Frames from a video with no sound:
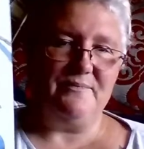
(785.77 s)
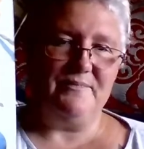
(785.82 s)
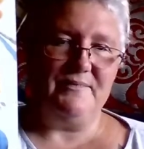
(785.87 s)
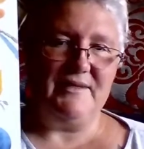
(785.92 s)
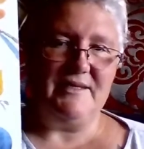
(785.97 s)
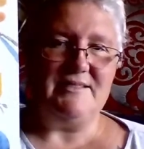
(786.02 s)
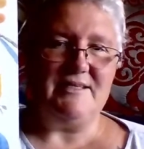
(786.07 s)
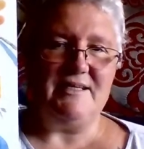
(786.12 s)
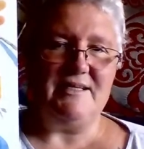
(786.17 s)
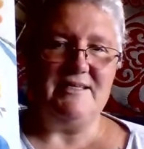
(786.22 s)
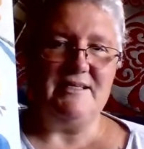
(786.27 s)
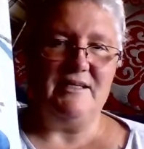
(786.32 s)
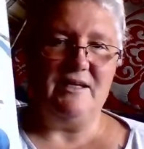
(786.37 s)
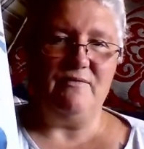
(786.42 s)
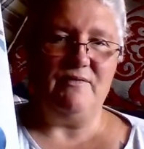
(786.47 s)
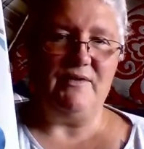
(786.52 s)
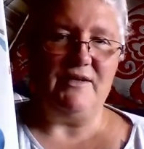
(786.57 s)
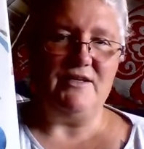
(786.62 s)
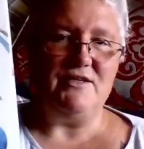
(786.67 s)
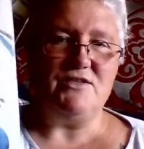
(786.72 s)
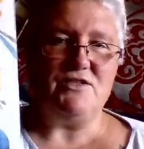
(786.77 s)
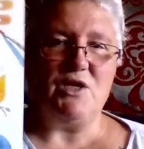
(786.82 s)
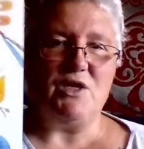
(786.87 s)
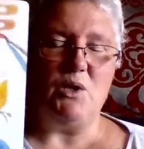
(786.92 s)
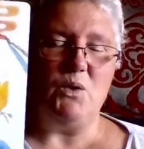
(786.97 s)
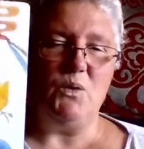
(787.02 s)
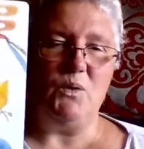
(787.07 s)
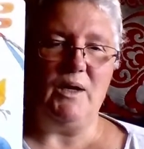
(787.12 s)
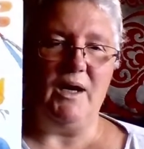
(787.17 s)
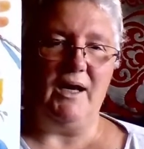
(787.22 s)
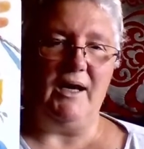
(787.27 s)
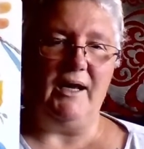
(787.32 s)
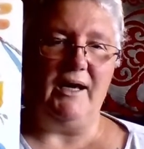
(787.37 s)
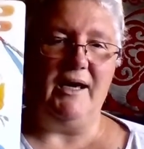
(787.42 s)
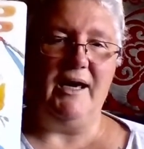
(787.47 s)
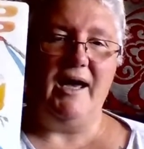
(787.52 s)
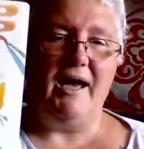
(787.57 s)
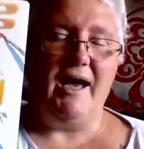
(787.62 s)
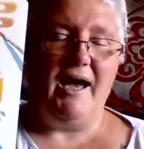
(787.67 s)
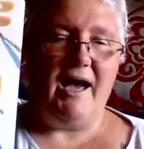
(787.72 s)
This is lovely soul colour.
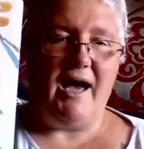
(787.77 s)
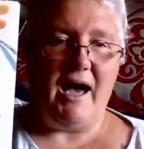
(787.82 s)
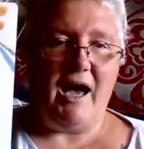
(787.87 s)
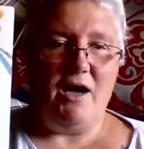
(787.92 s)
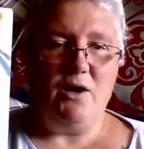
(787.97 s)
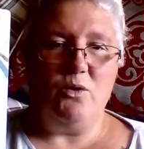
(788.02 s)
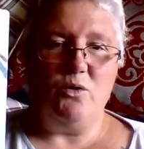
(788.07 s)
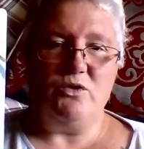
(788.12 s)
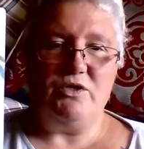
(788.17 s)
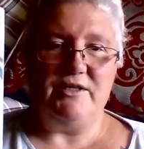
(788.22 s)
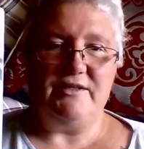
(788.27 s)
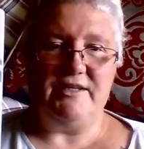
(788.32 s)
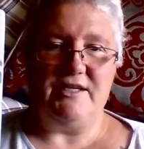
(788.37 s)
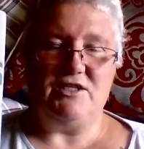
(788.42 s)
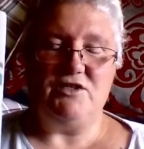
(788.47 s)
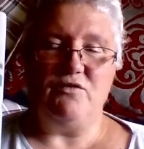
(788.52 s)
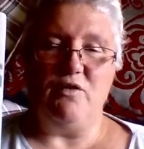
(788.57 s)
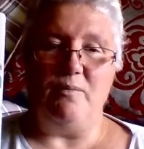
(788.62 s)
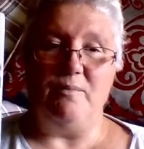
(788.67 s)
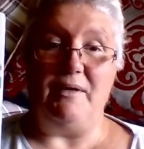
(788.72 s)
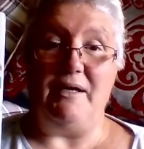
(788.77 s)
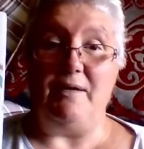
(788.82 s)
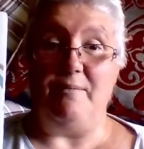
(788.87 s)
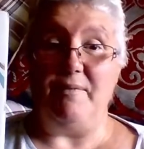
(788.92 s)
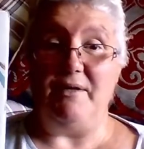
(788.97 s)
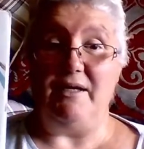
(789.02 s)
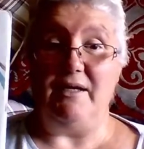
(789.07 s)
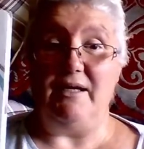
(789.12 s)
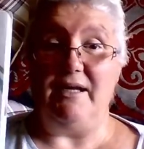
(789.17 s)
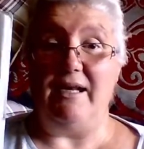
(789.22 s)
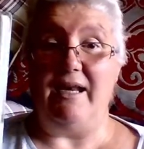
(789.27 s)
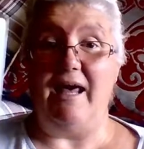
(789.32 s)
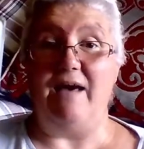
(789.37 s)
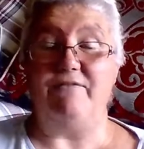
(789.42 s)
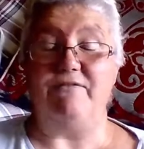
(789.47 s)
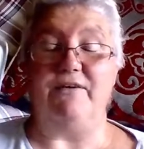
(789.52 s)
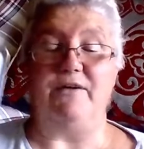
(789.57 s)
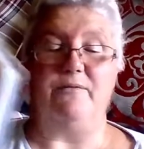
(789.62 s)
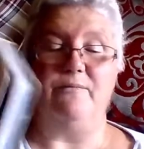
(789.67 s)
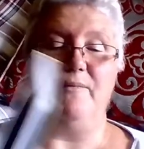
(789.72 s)
I ordered this from Liminal
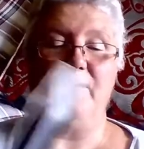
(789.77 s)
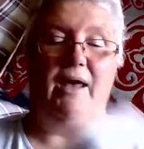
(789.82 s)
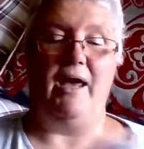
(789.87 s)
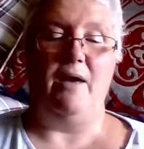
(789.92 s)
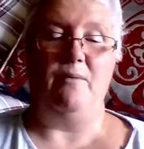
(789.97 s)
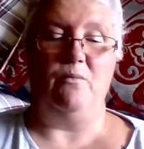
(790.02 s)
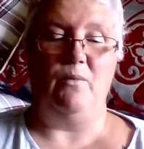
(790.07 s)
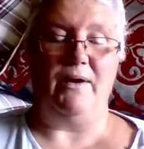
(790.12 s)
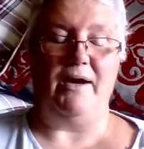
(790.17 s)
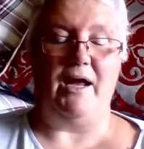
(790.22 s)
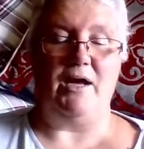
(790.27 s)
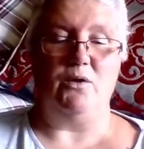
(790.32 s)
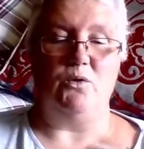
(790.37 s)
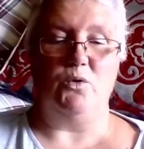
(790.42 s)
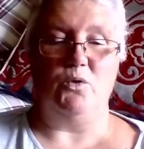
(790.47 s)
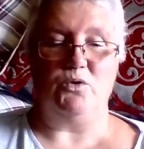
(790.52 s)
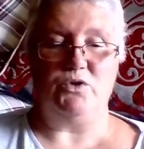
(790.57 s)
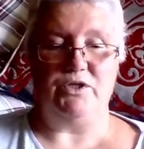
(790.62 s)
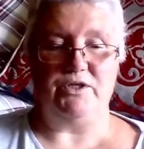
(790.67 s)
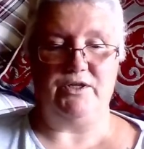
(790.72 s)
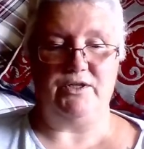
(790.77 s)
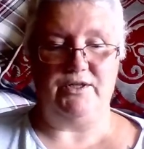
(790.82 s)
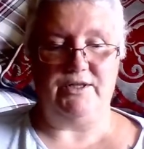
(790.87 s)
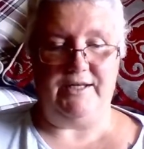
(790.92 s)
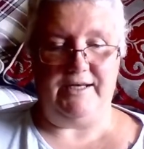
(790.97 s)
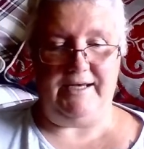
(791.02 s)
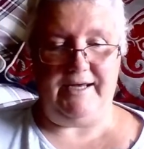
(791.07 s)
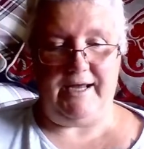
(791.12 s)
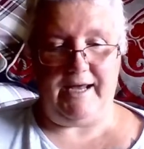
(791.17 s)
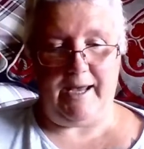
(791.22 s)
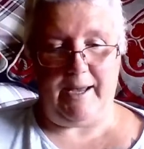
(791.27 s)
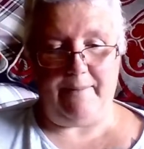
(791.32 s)
11 when I ordered the